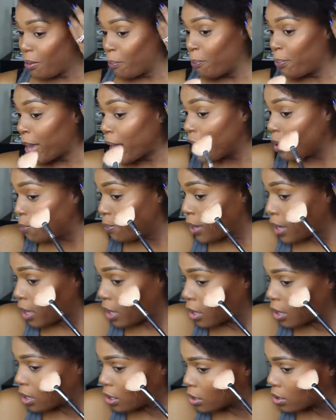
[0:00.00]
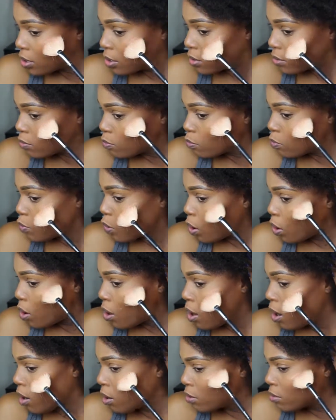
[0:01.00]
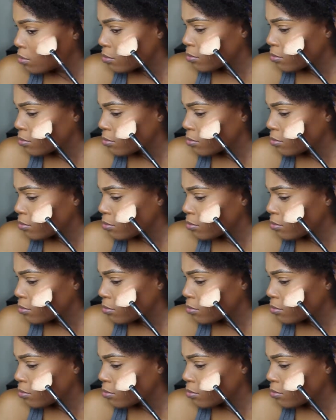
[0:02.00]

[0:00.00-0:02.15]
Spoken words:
Baby, girl.